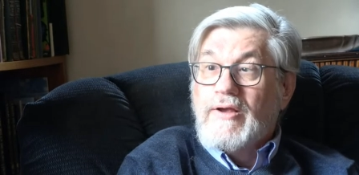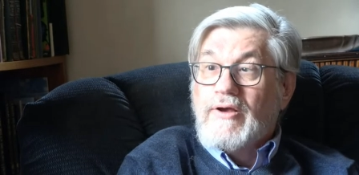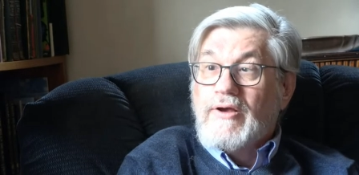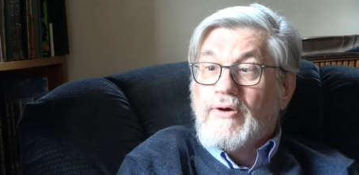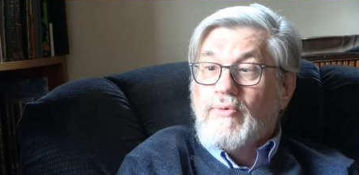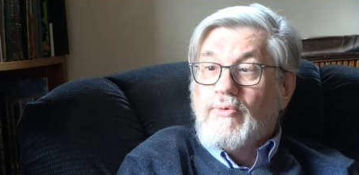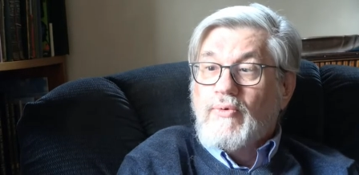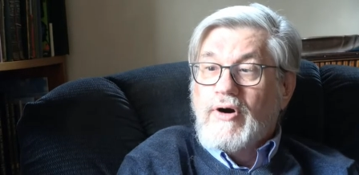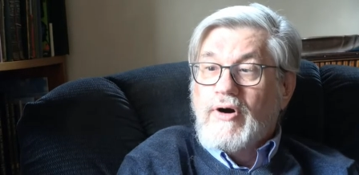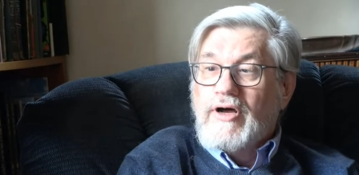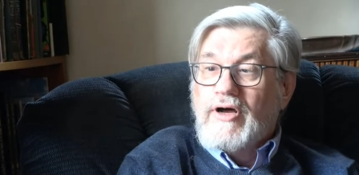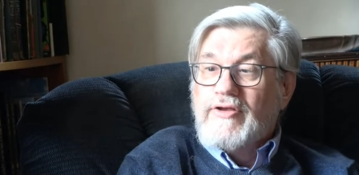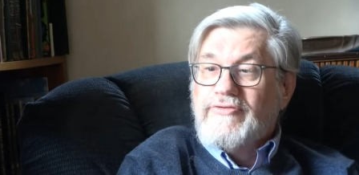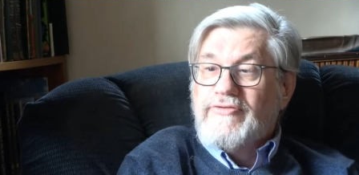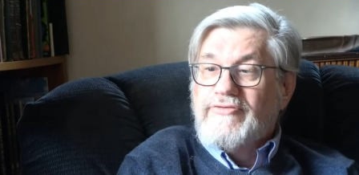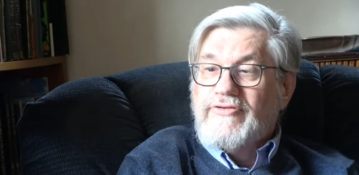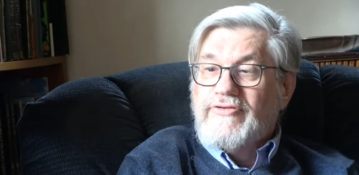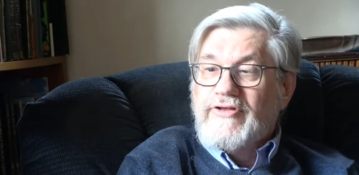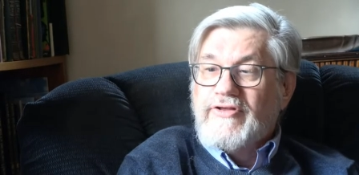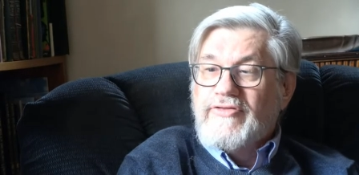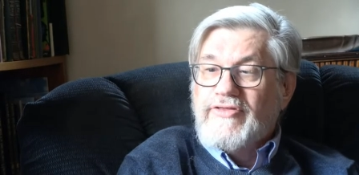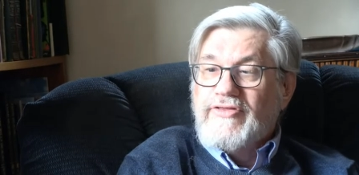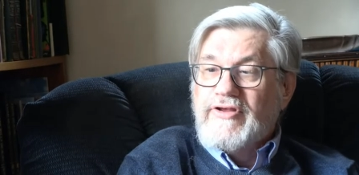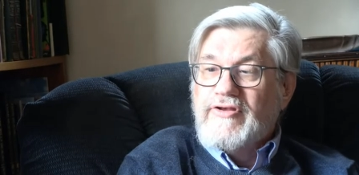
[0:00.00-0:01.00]
was
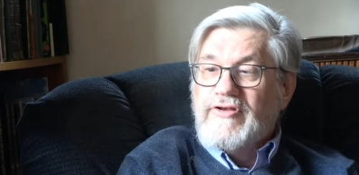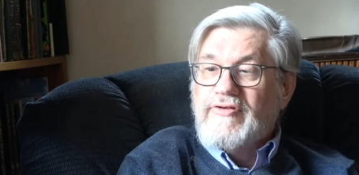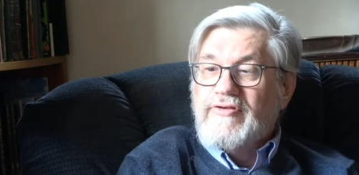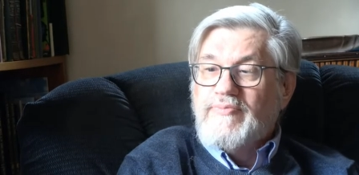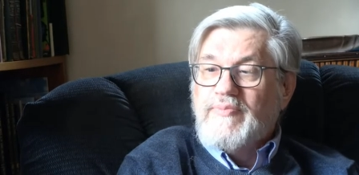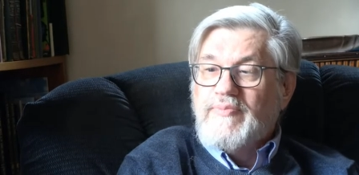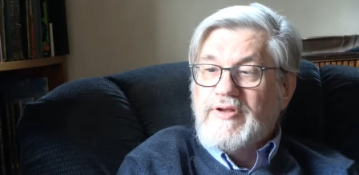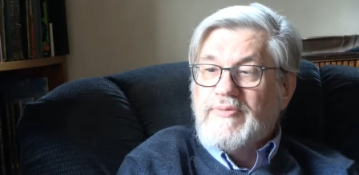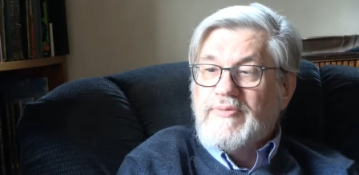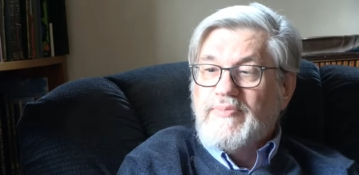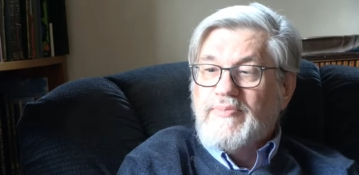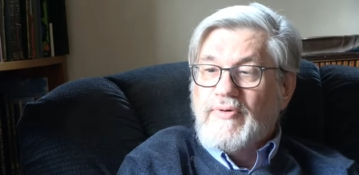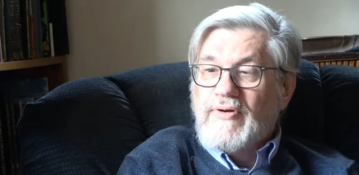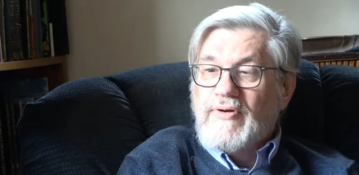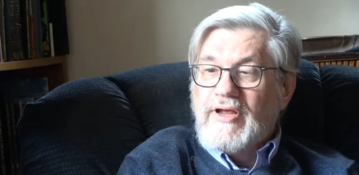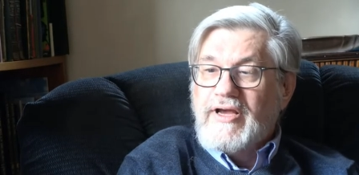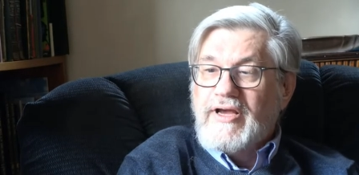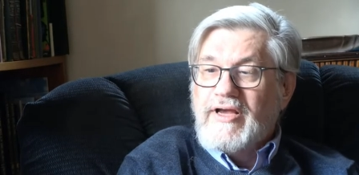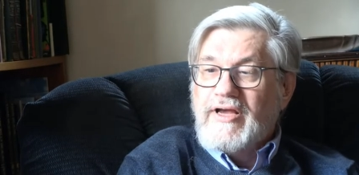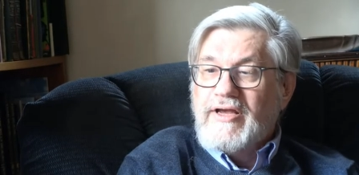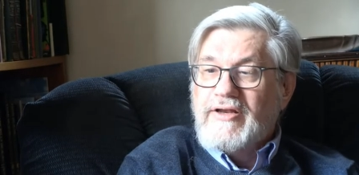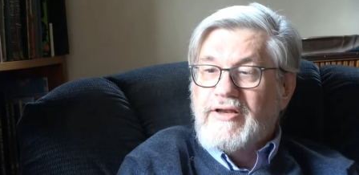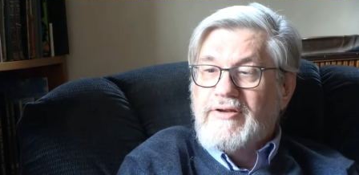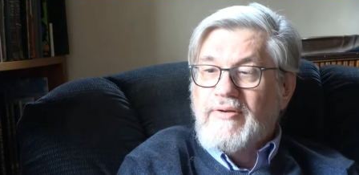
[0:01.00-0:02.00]
that these people
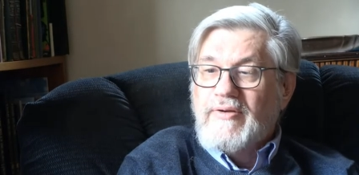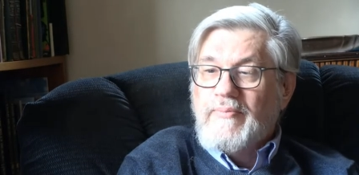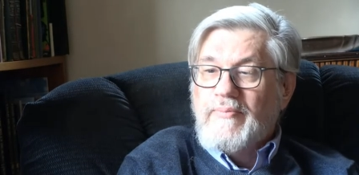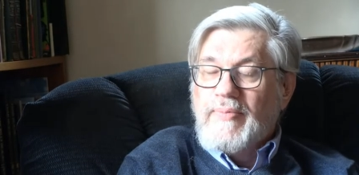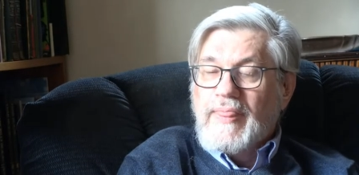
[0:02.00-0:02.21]
had